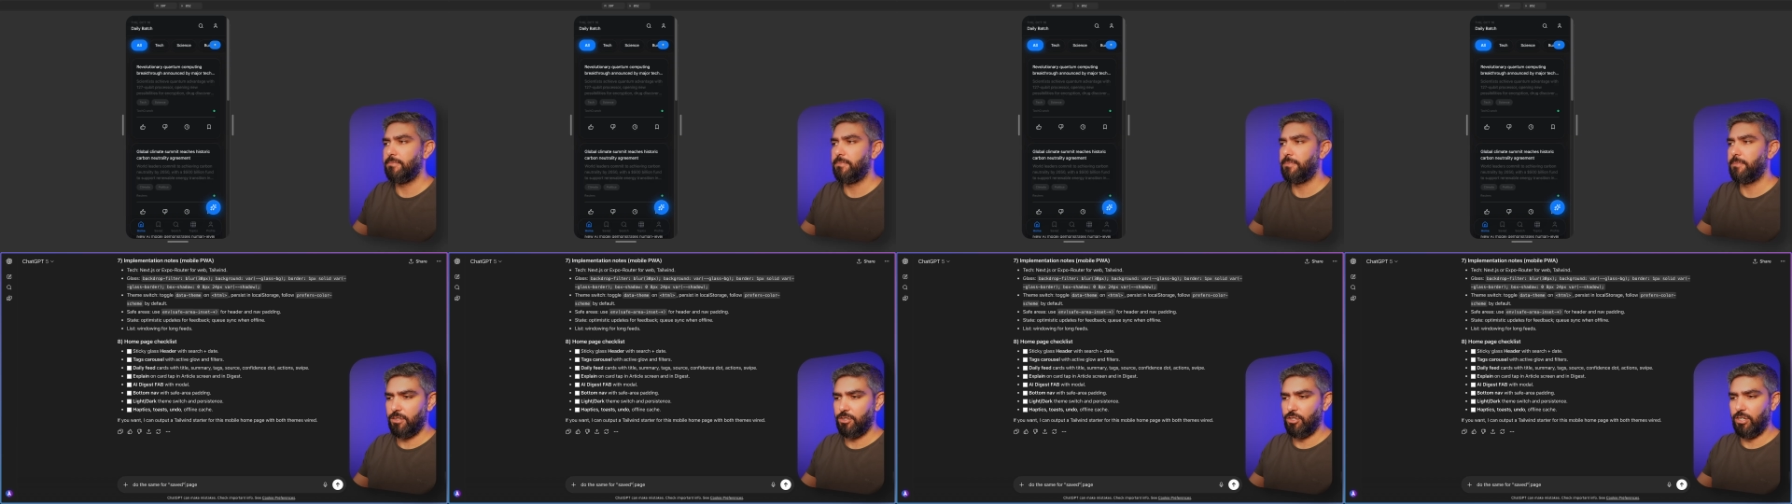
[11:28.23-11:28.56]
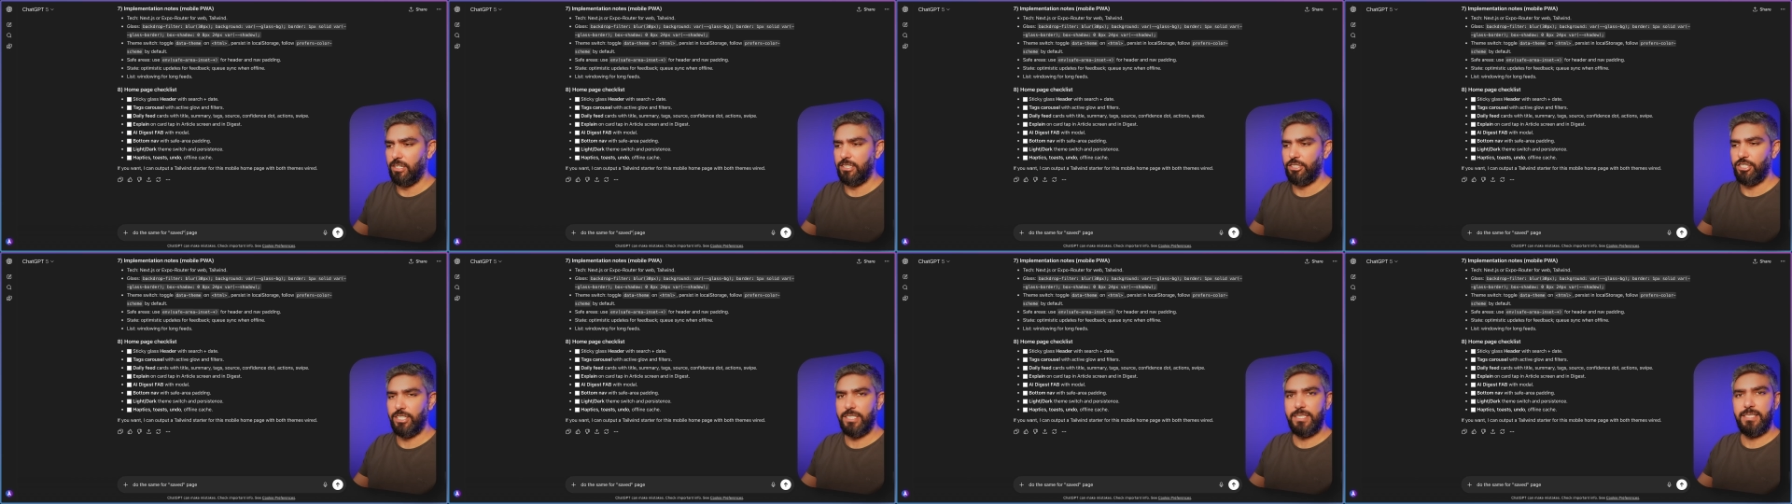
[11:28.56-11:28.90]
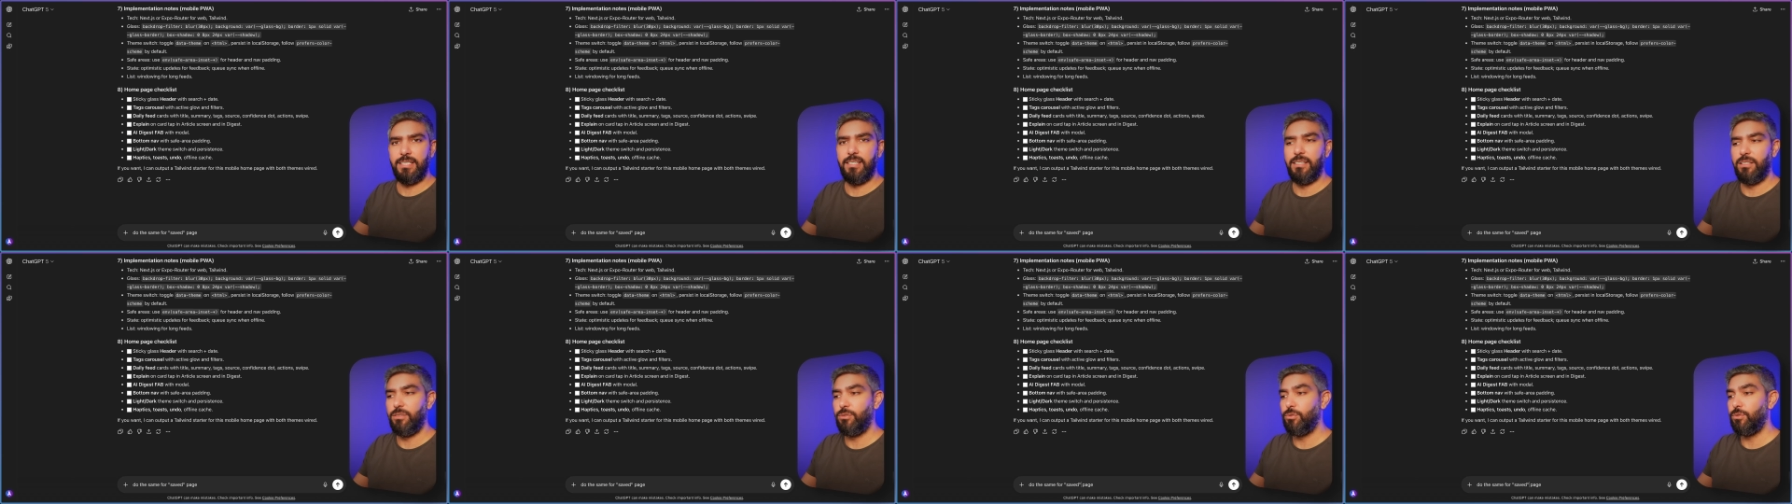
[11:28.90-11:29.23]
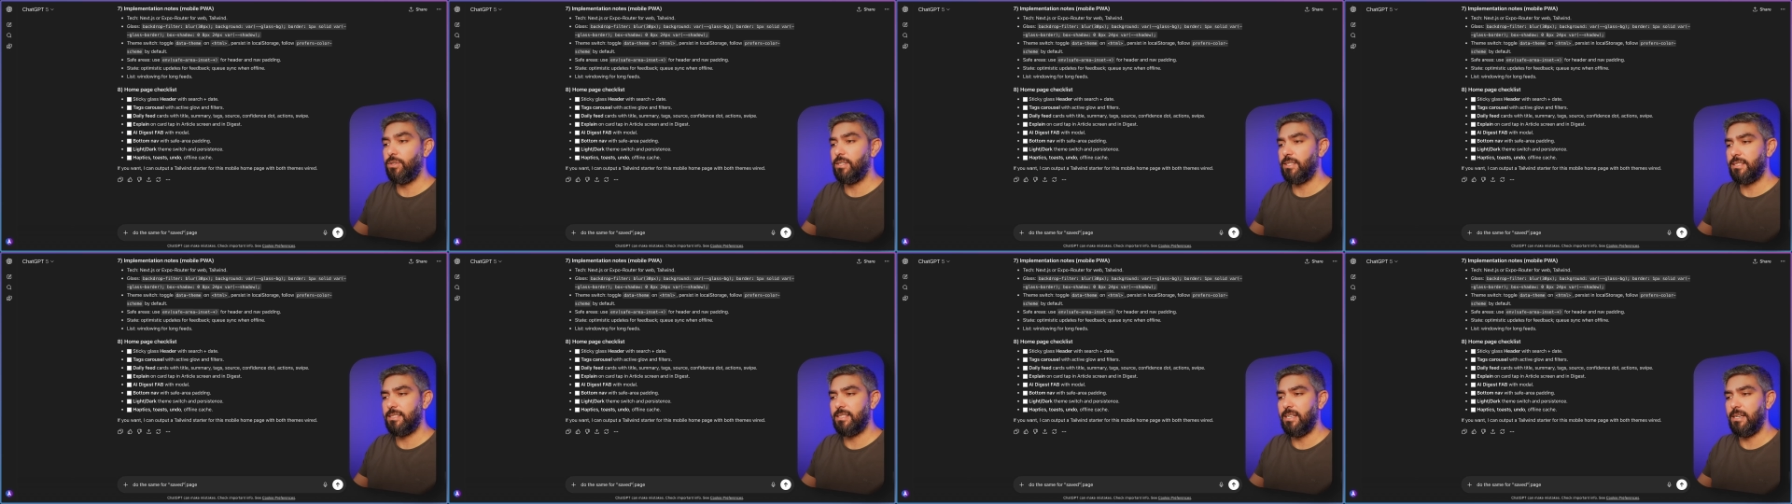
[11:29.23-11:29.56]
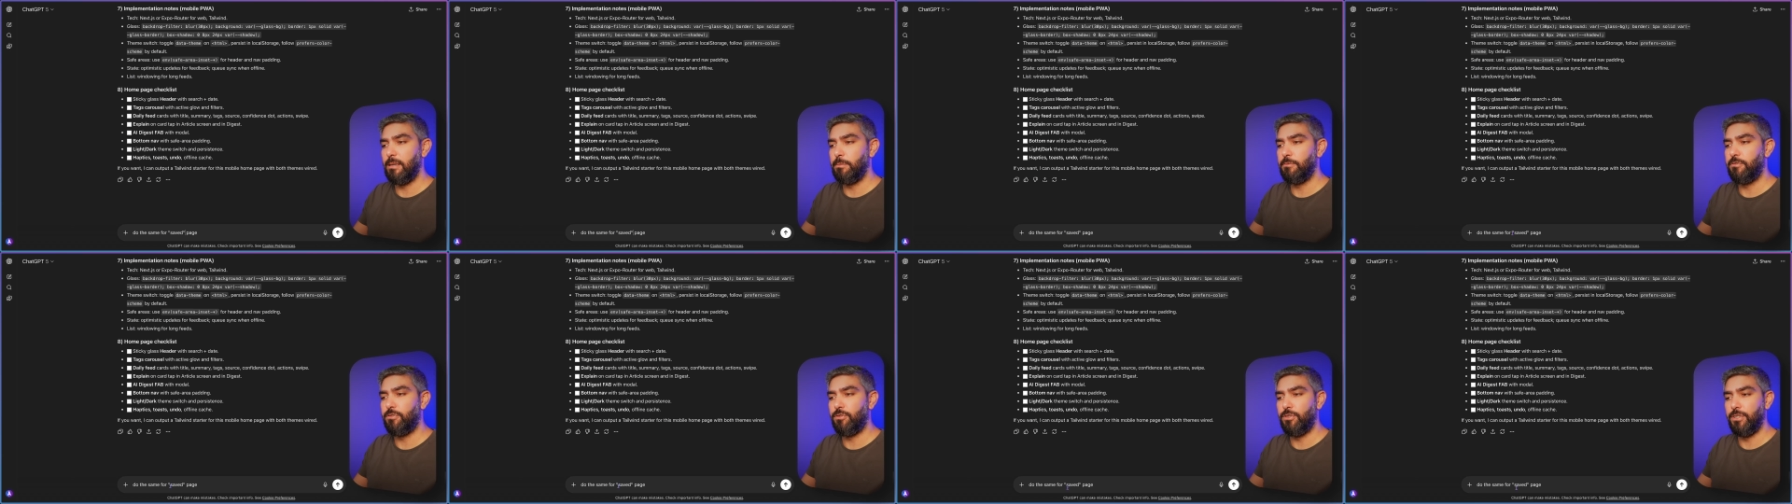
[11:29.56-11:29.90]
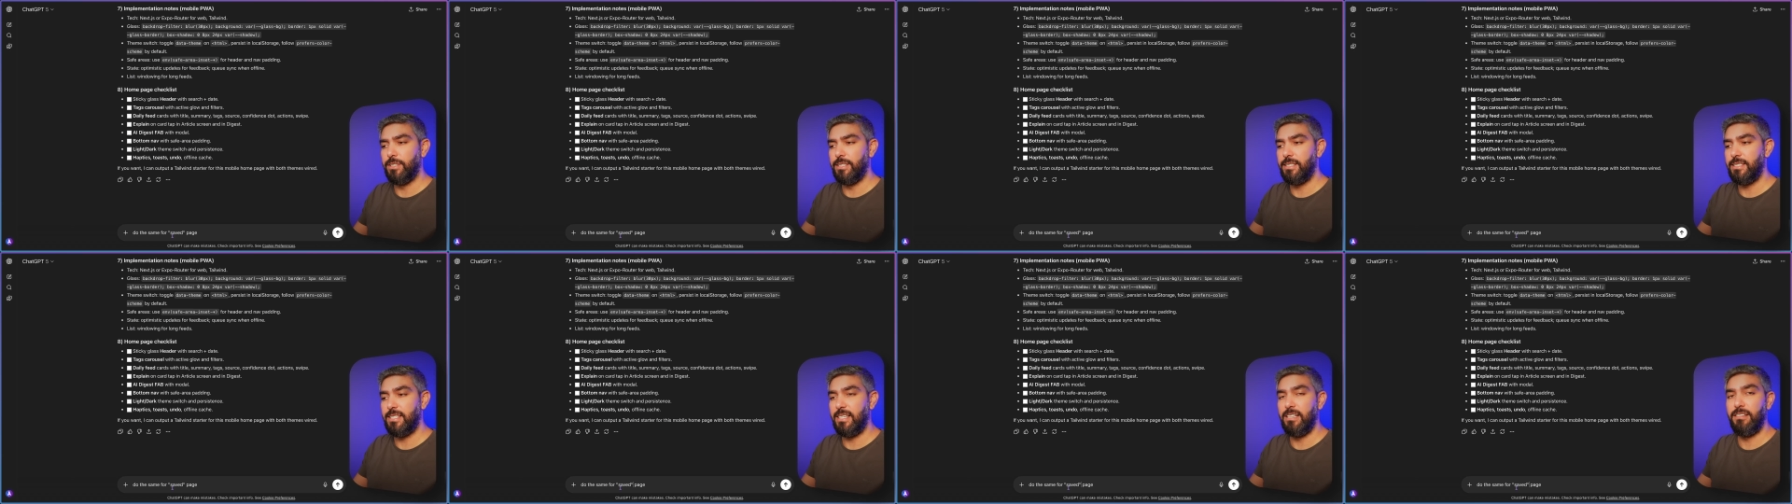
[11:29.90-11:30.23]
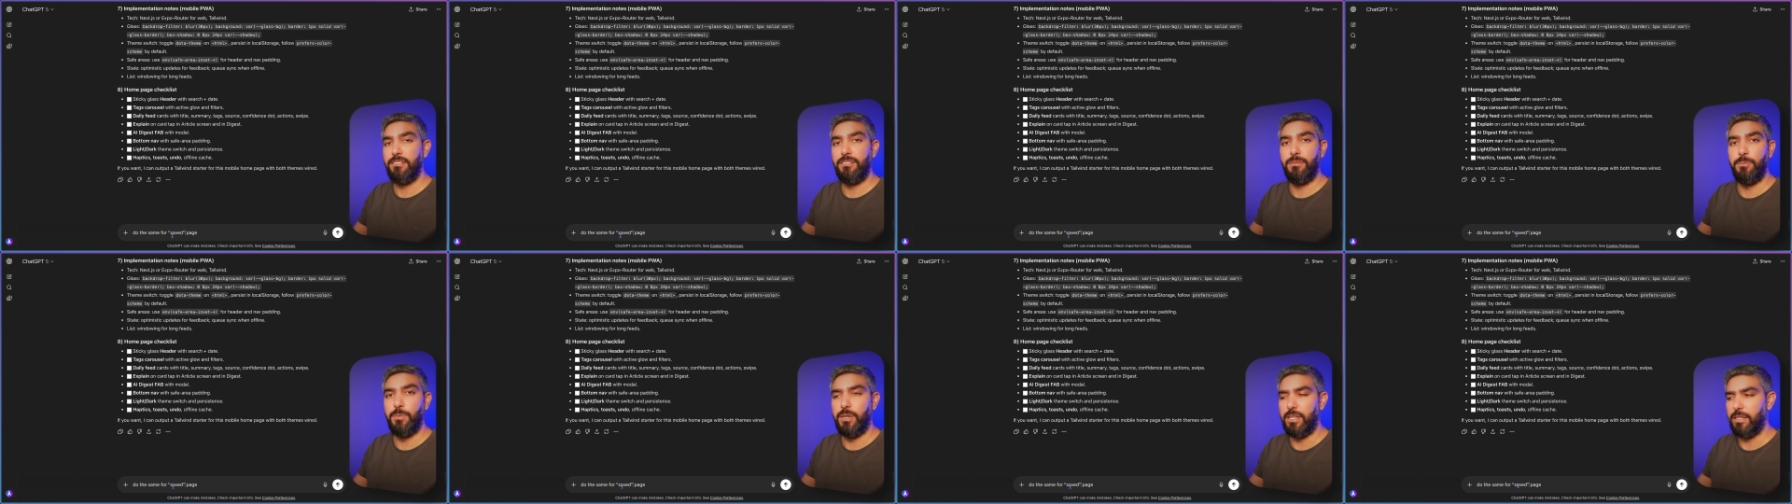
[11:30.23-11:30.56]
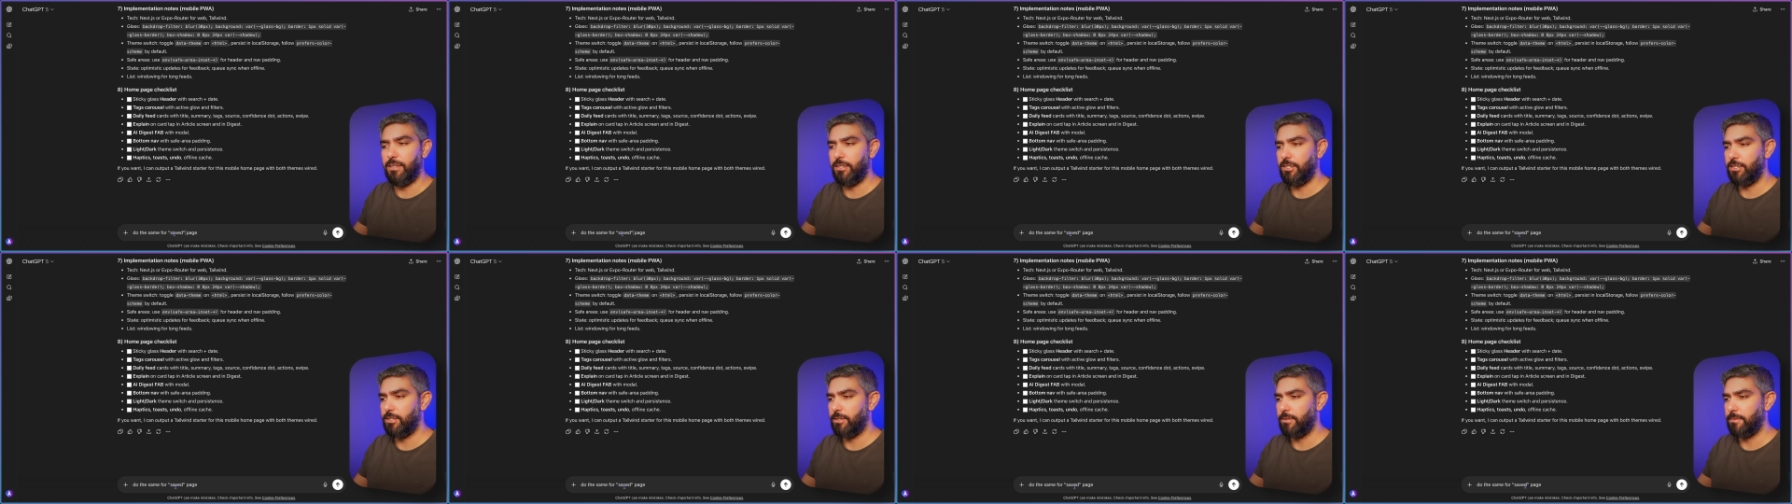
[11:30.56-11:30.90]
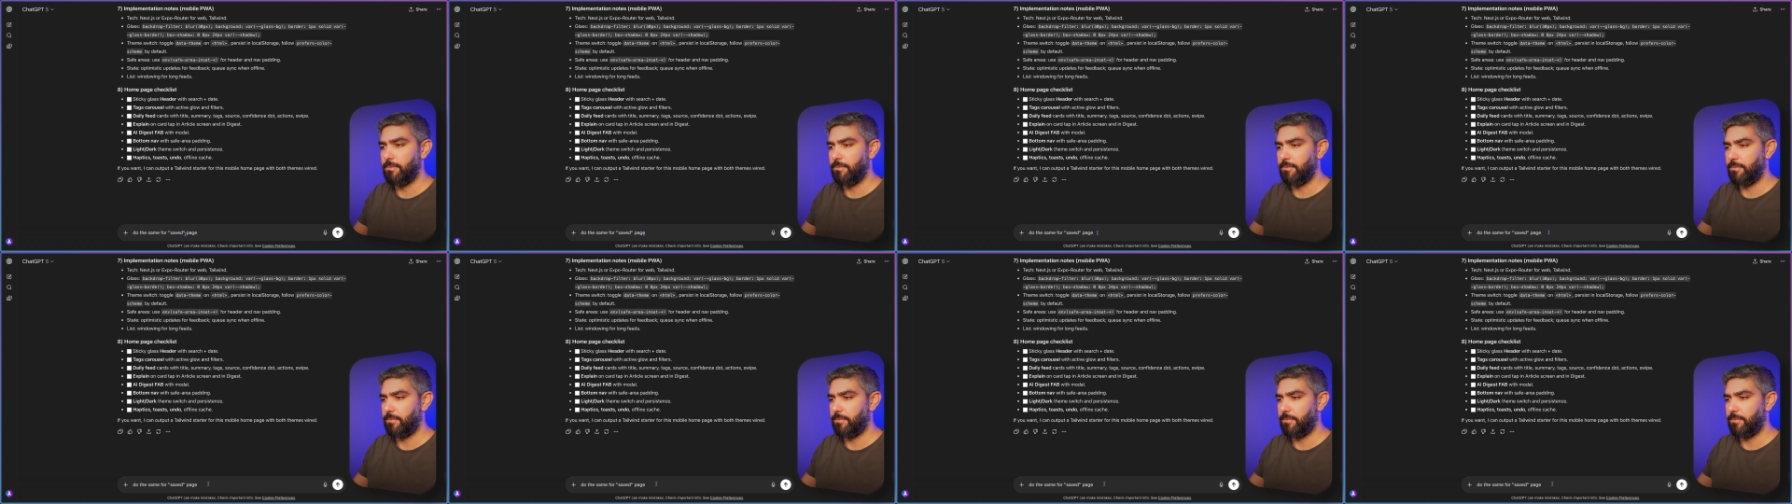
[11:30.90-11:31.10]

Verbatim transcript: So I'll just say do the same for the saved page.